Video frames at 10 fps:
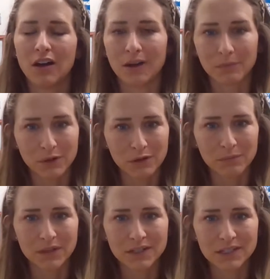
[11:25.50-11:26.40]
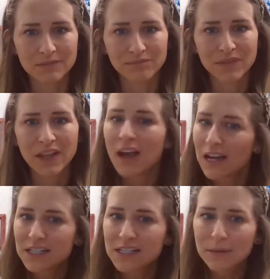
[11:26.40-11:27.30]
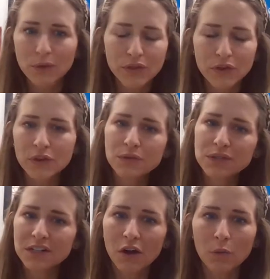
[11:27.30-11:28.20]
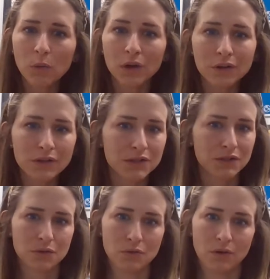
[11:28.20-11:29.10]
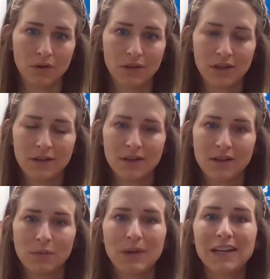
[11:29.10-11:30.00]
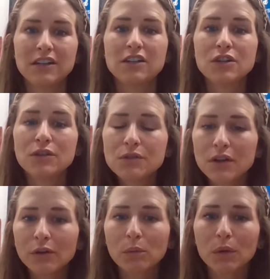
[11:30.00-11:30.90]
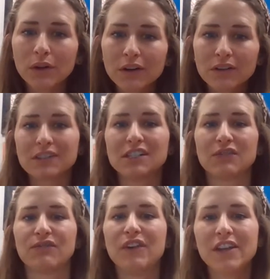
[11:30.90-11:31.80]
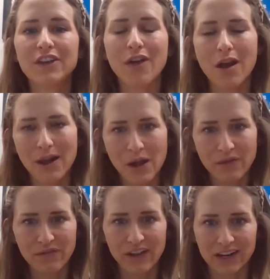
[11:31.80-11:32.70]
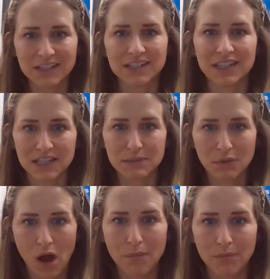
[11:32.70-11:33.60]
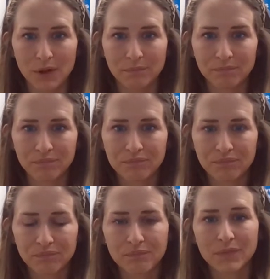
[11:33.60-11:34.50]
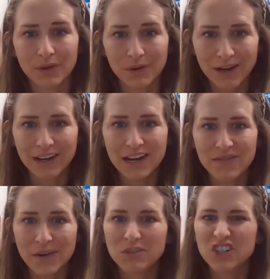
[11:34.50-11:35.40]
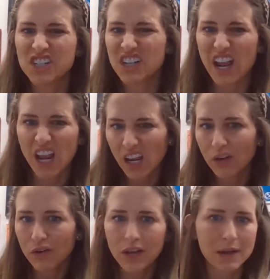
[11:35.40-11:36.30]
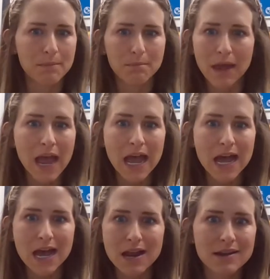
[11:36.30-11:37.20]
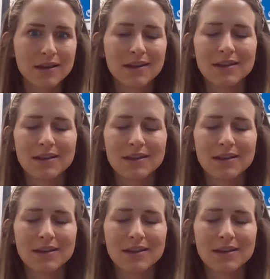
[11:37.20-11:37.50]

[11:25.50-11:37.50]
on purpose. And same with our using our words tool. We need to use our words to figure out how to fix this problem, right? If I'm just angry and mad,